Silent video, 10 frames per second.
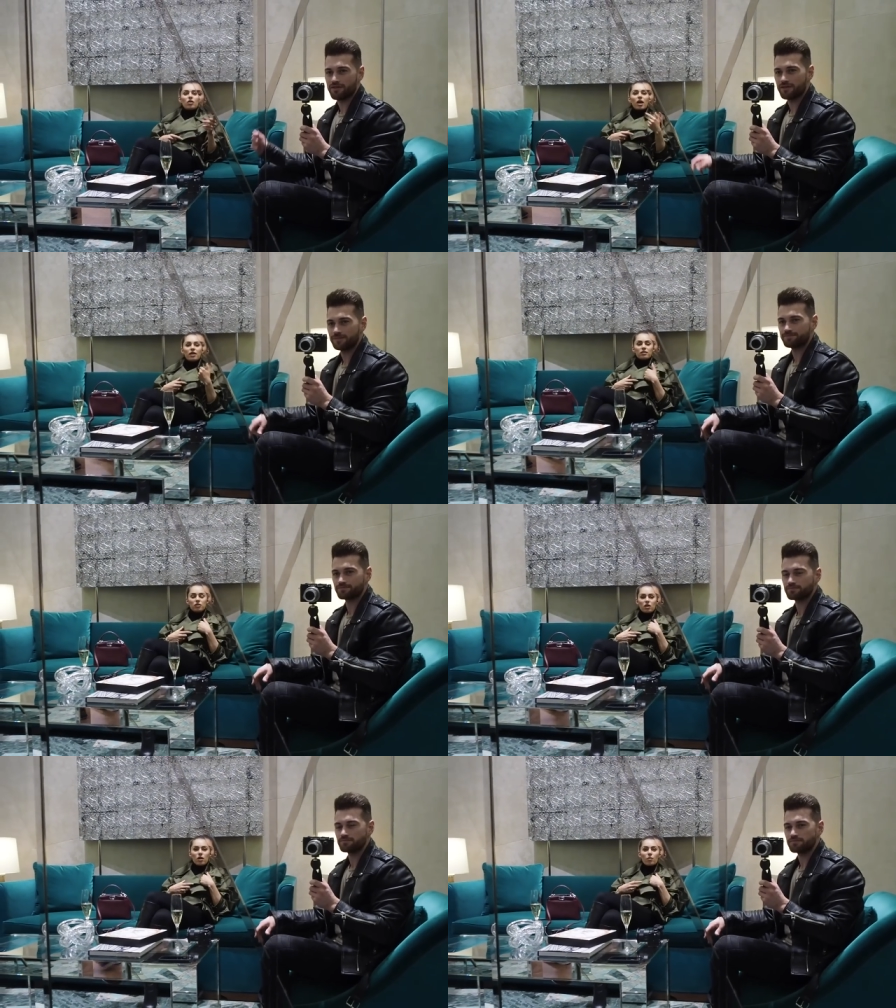
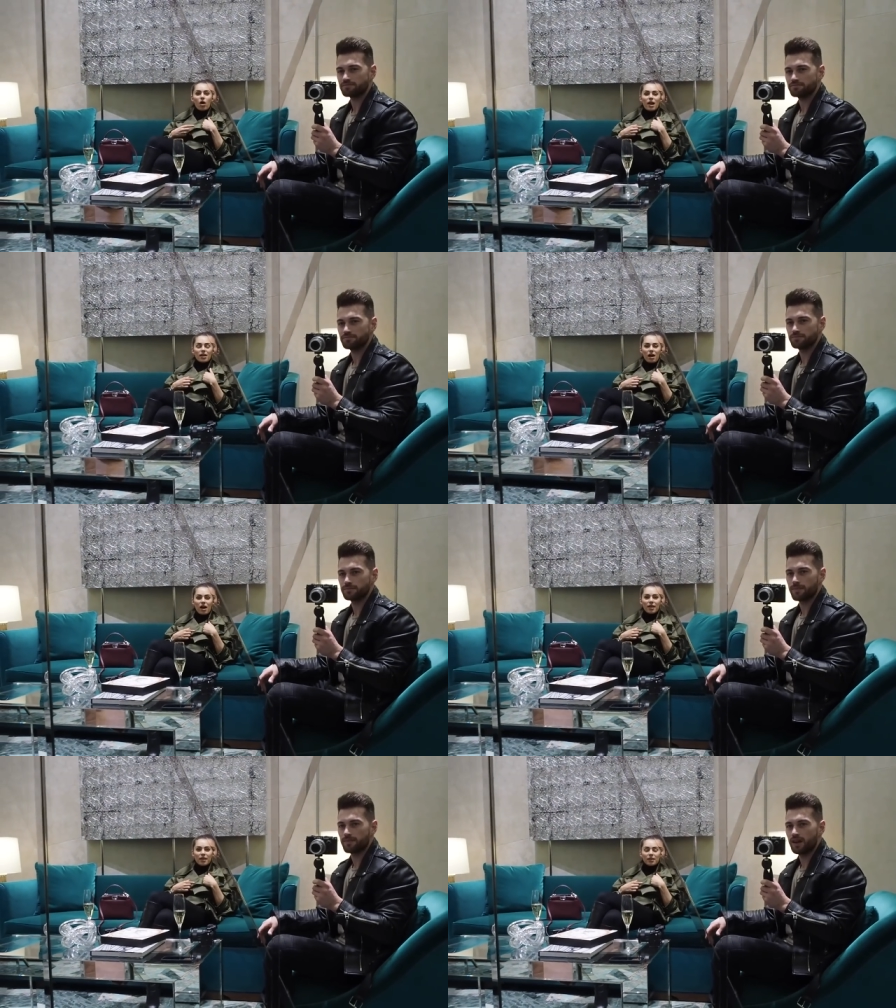
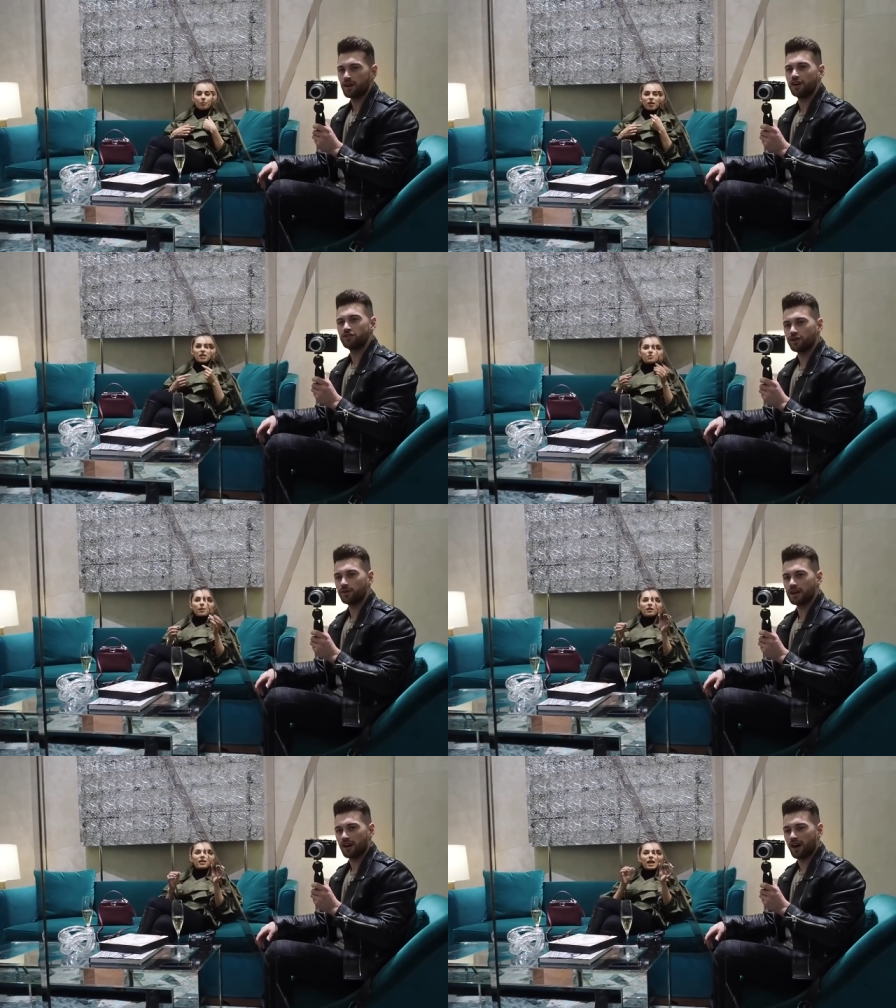I, I do know
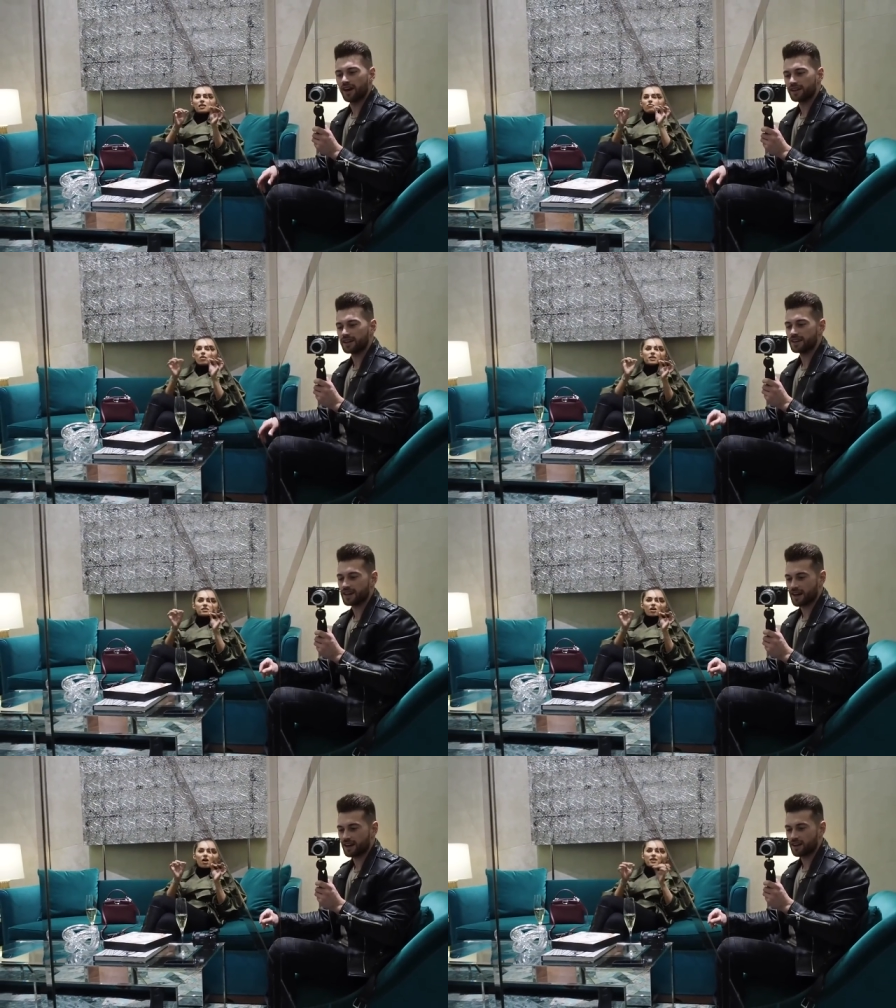what you like,
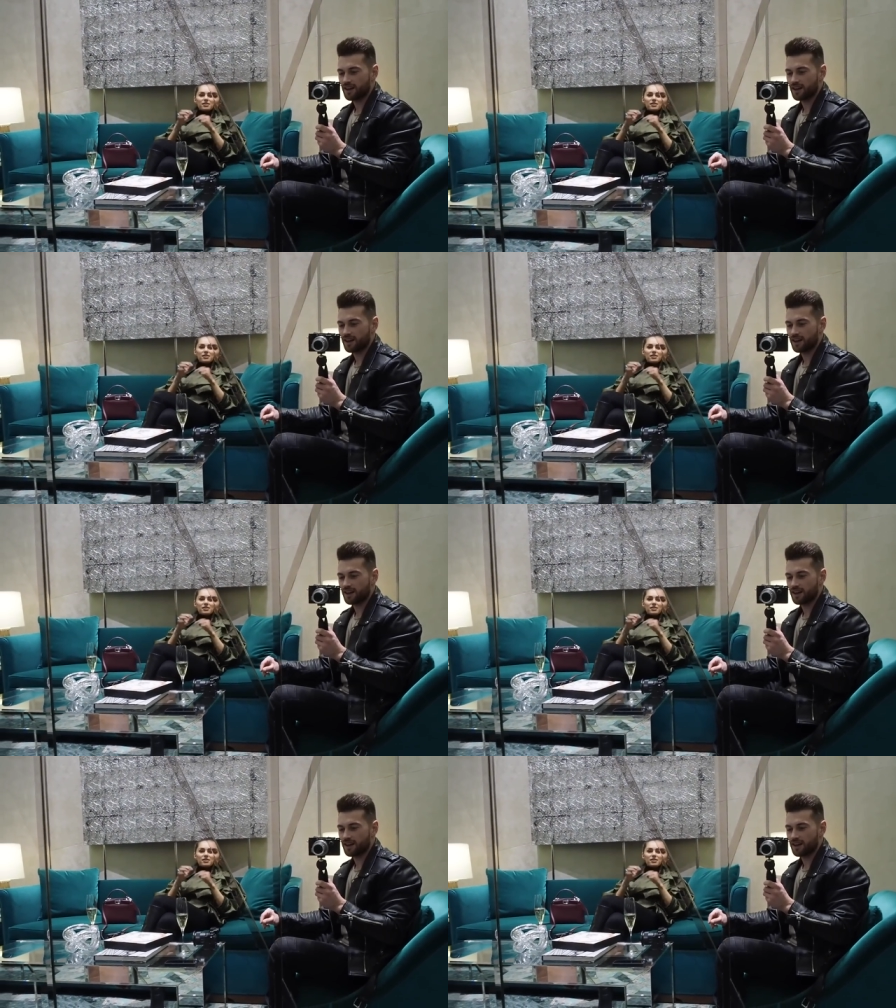yeah.